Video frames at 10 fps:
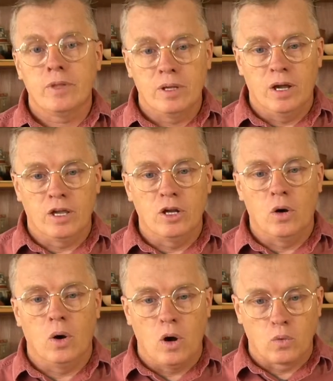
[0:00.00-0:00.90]
uh, you know,
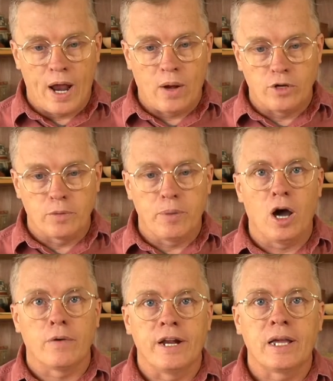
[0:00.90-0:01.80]
around your
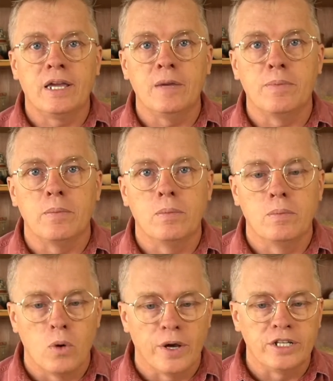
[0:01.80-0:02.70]
pottery to keep it
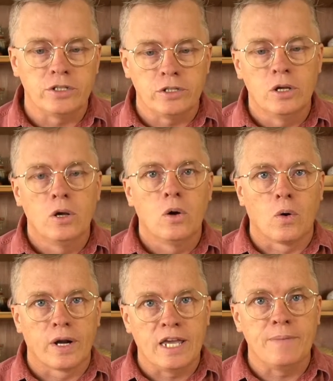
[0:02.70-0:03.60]
moist or
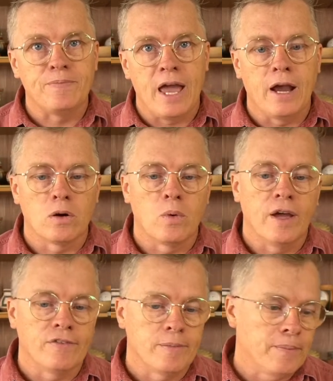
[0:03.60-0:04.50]
to keep the air away
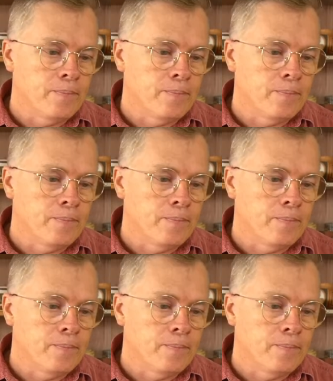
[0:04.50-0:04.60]
from it.